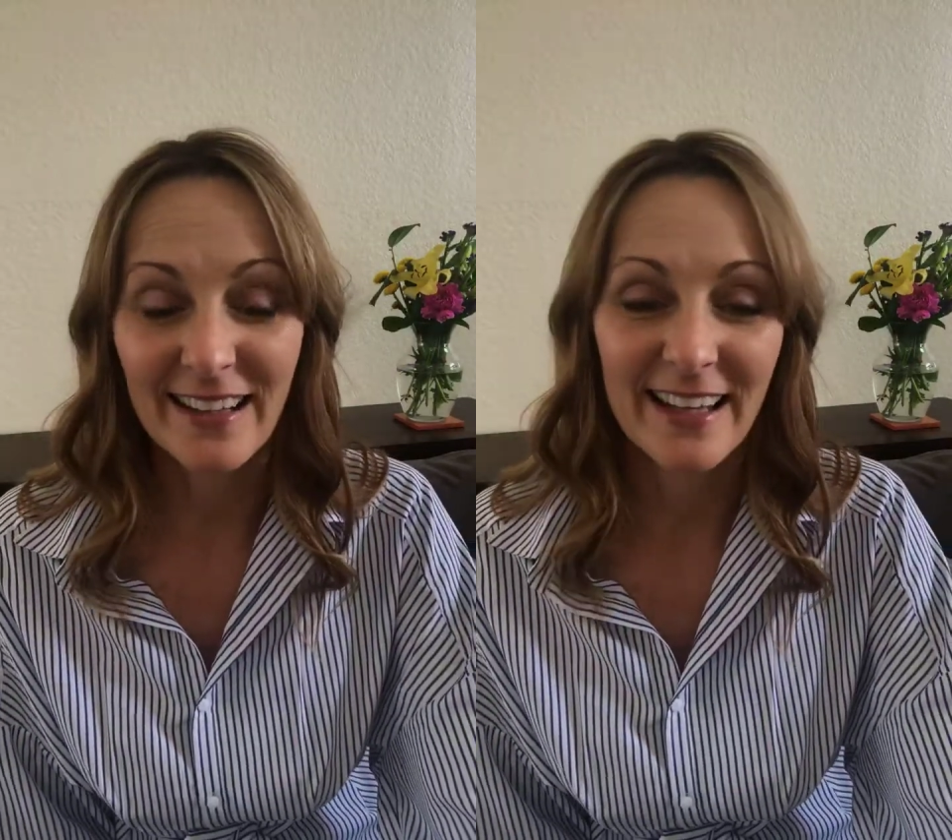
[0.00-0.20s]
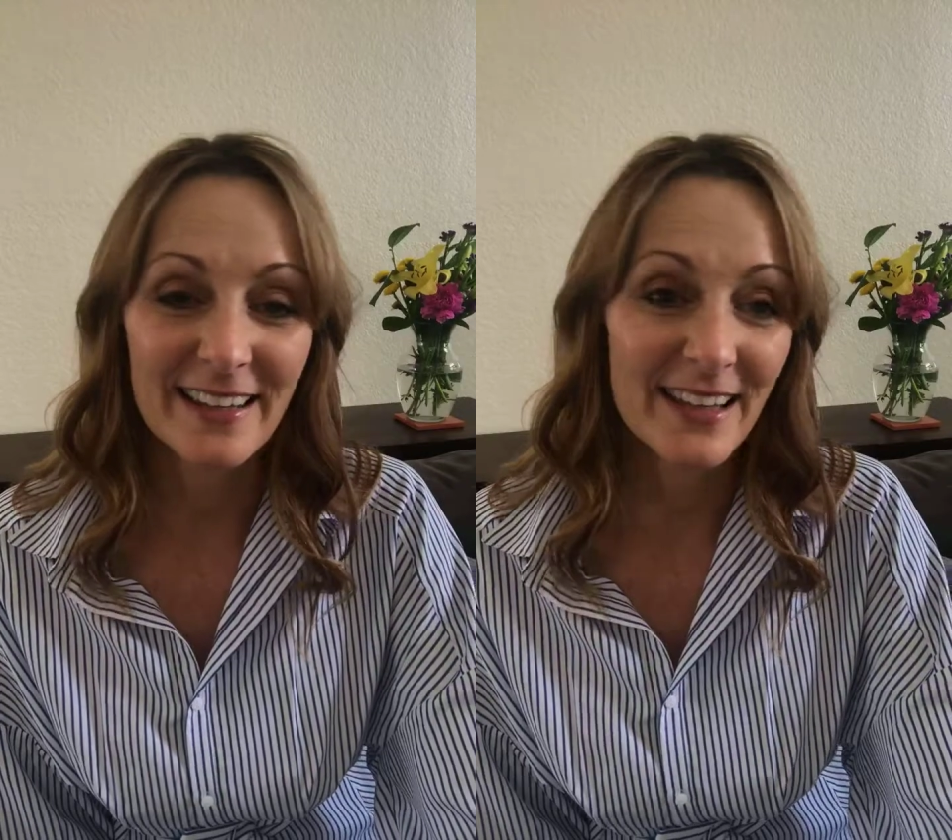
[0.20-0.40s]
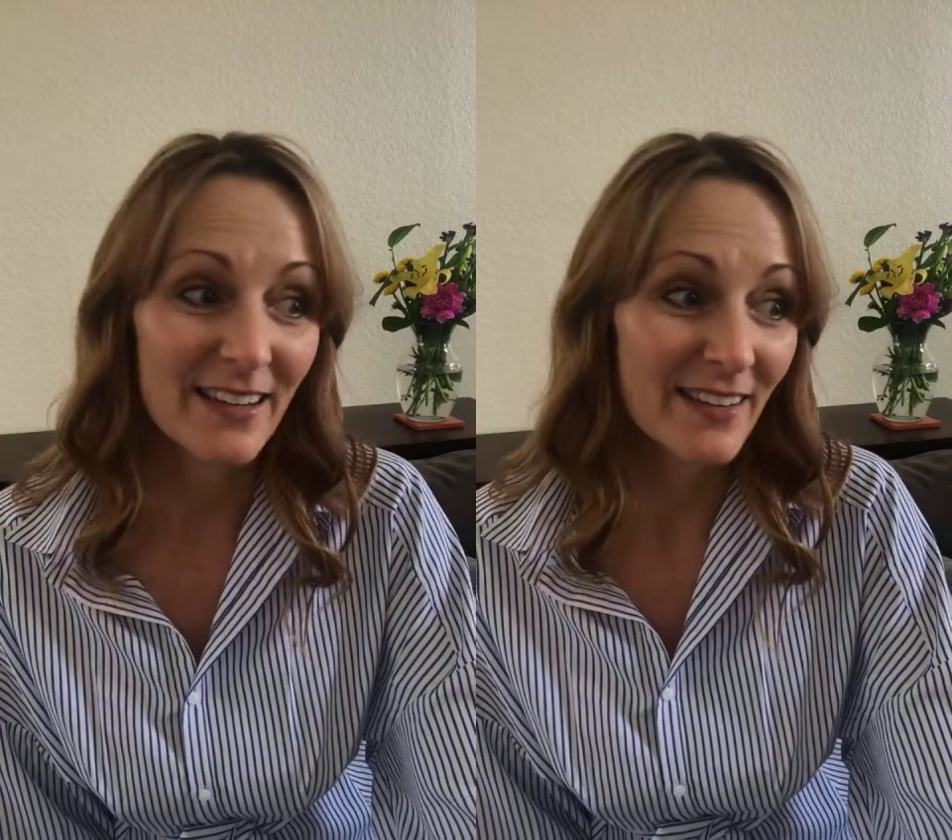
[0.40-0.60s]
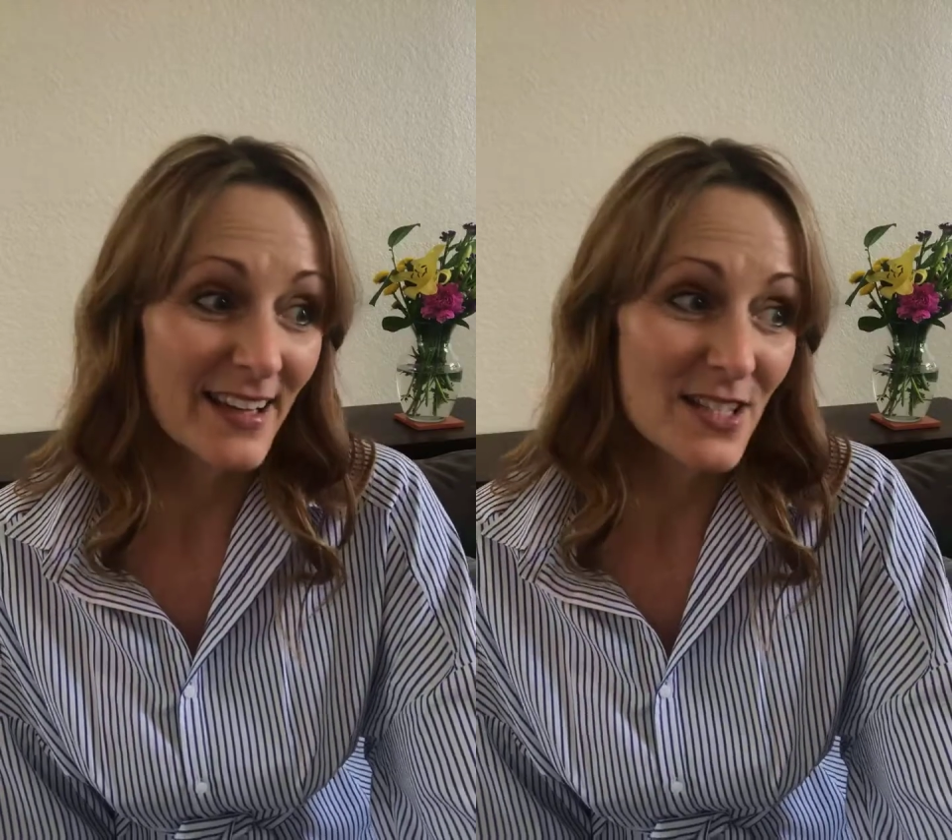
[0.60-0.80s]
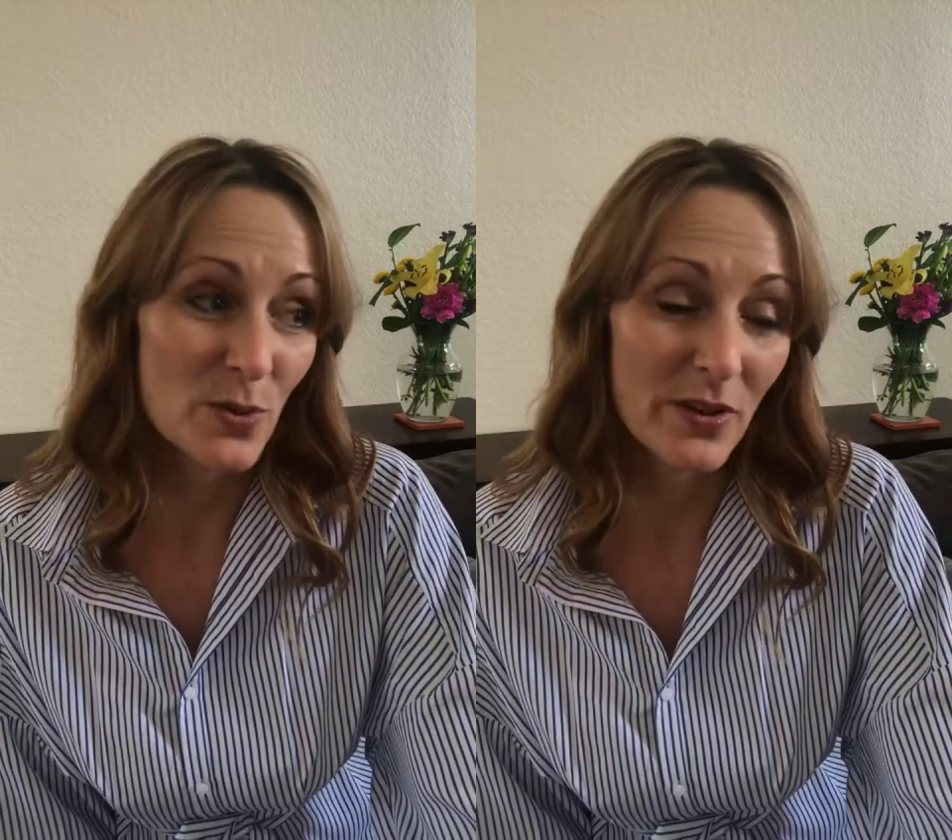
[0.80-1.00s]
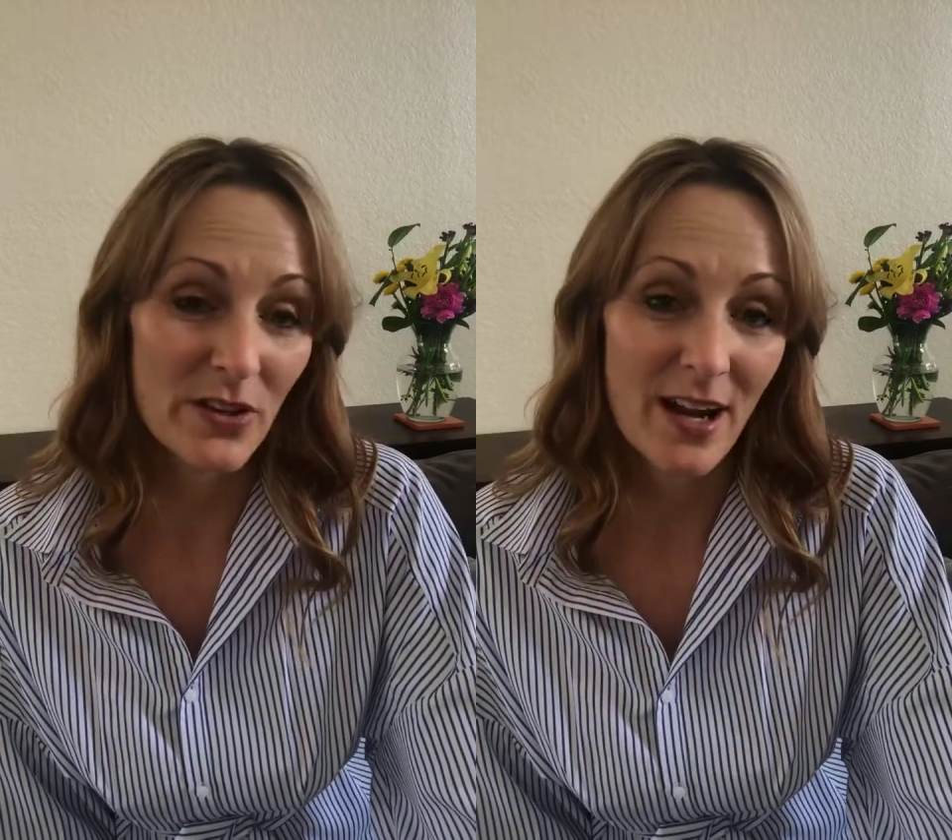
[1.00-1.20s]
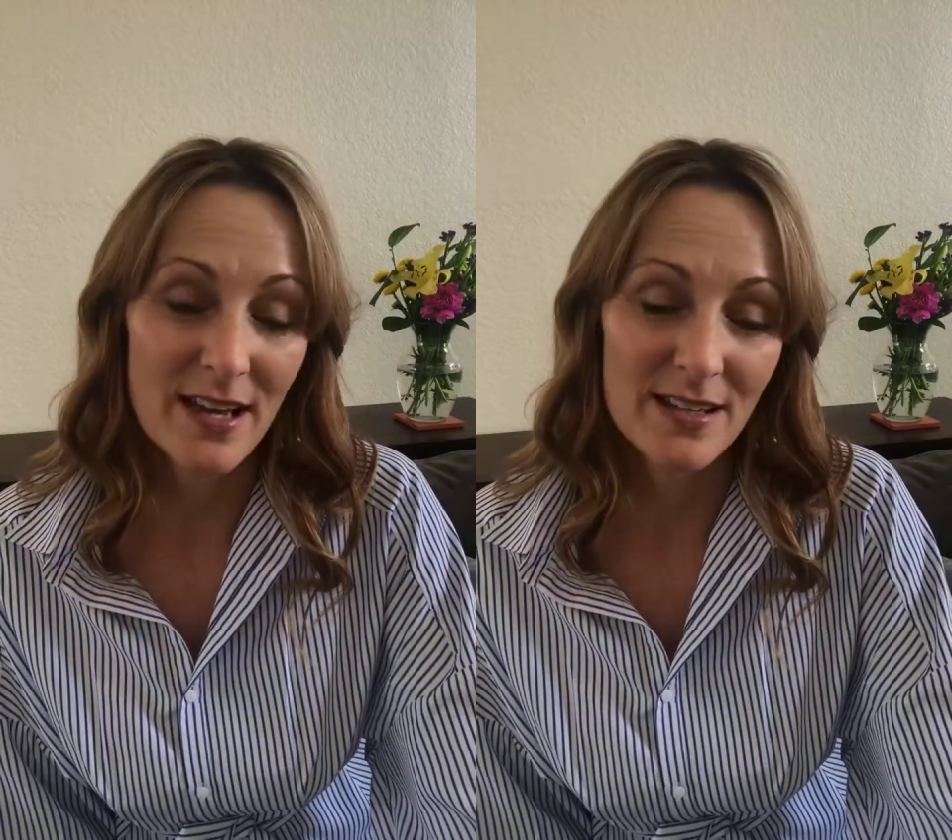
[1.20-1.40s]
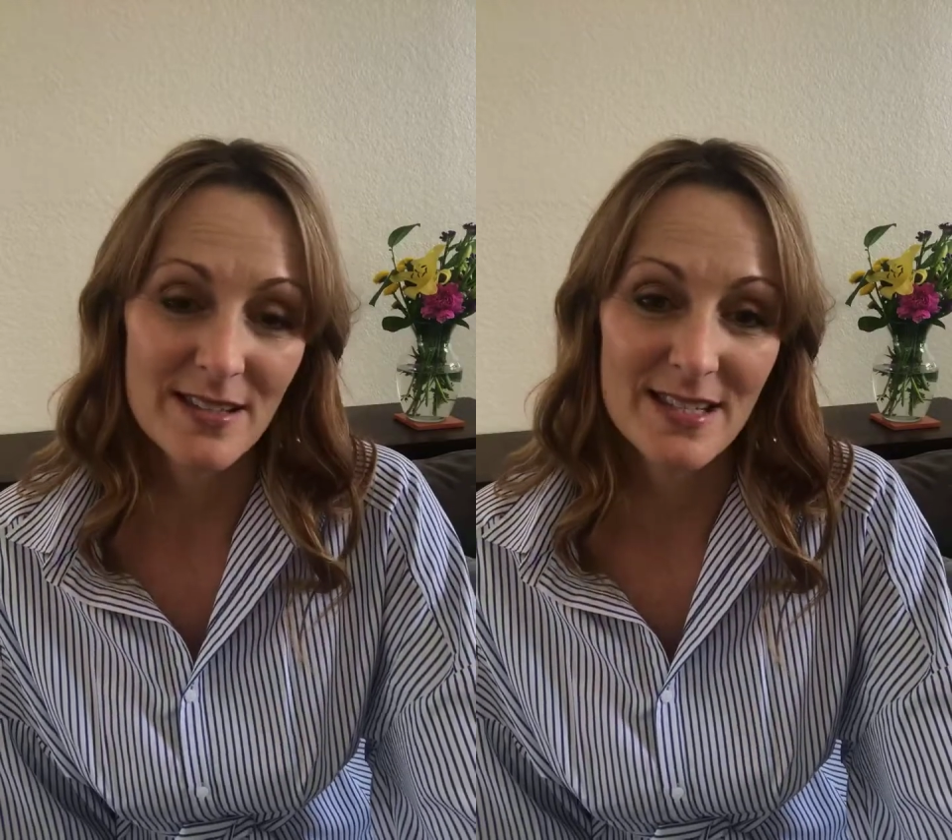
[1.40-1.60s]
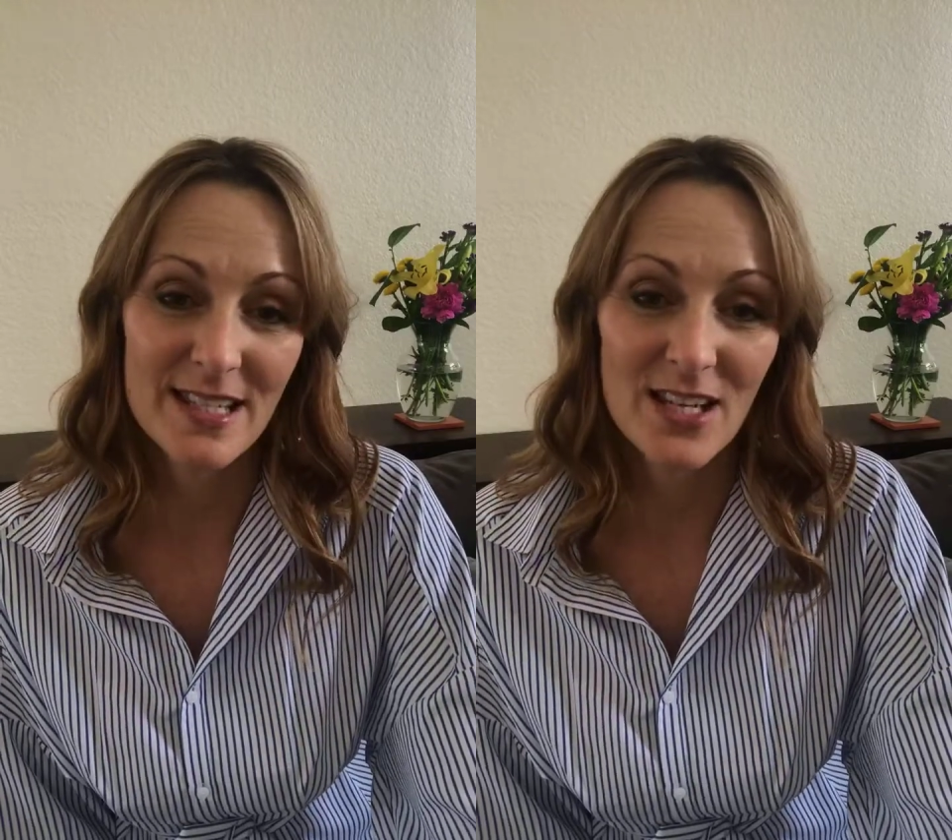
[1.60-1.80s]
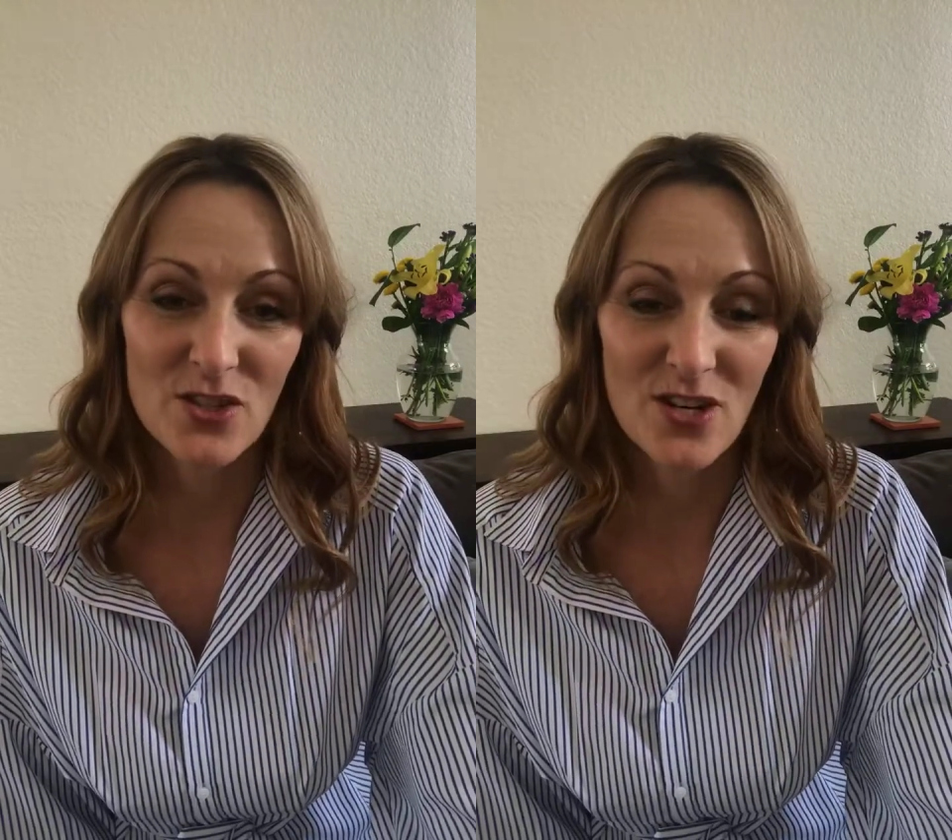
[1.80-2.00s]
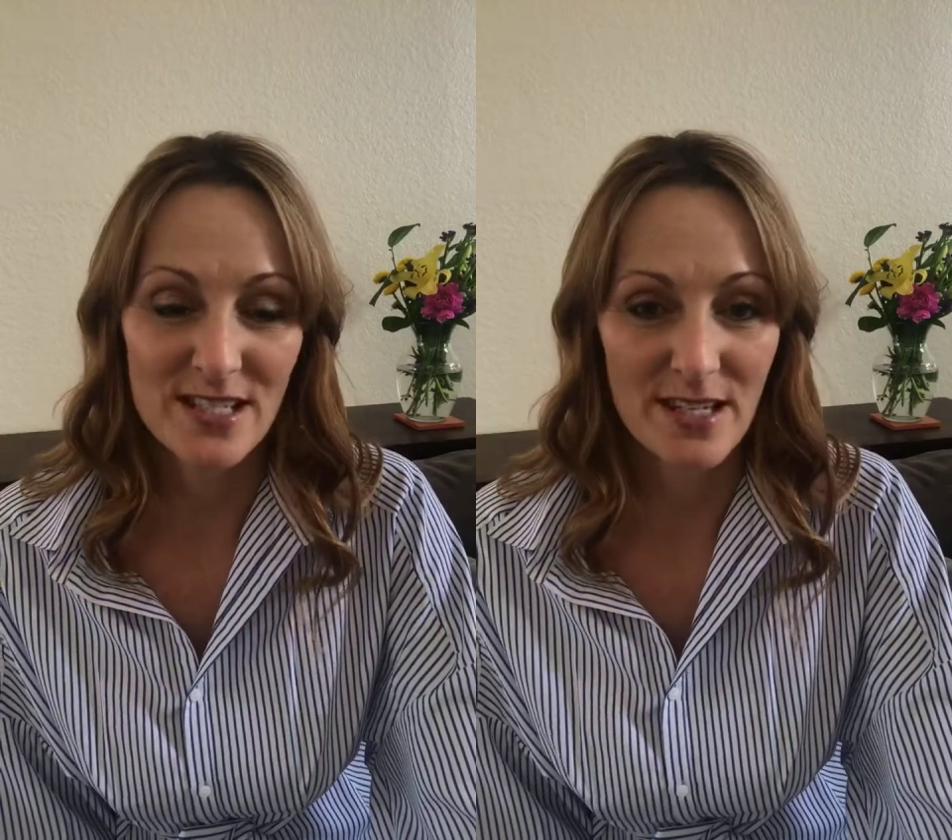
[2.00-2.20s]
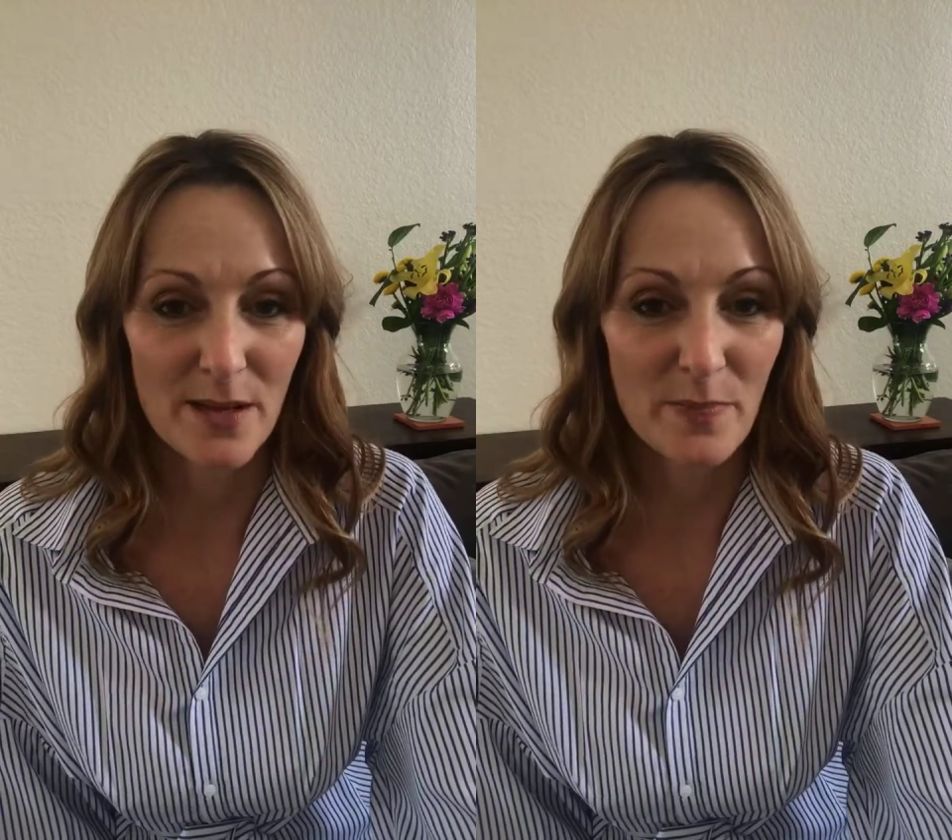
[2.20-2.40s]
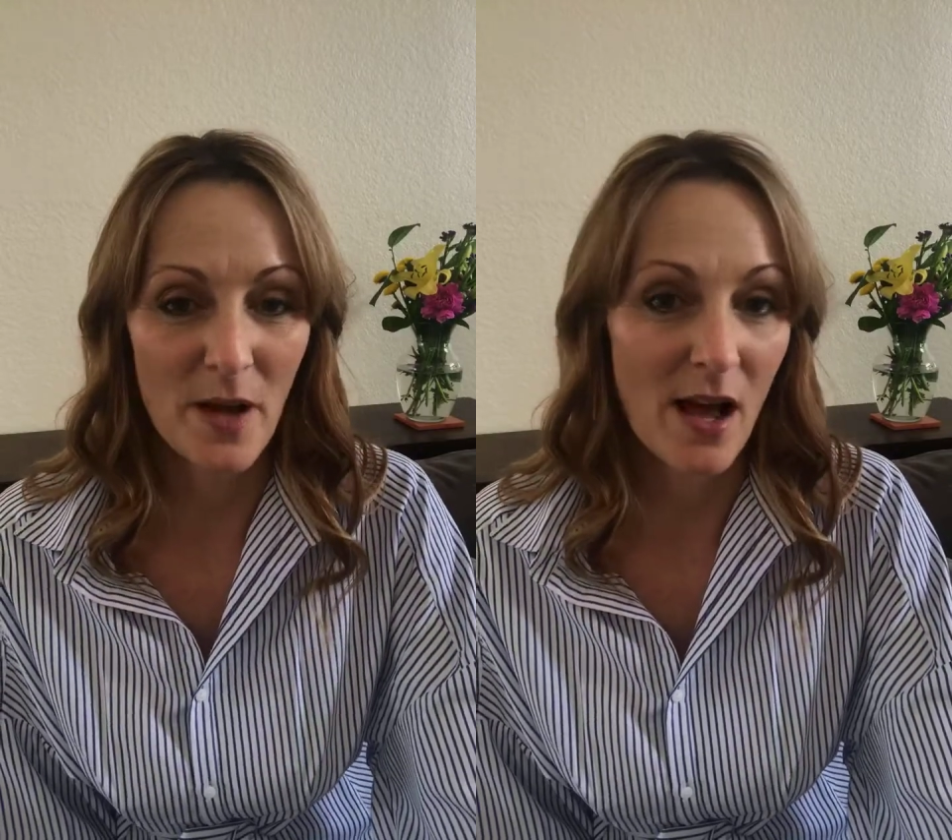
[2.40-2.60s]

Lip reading: and they like to wear their high heels and get dressed up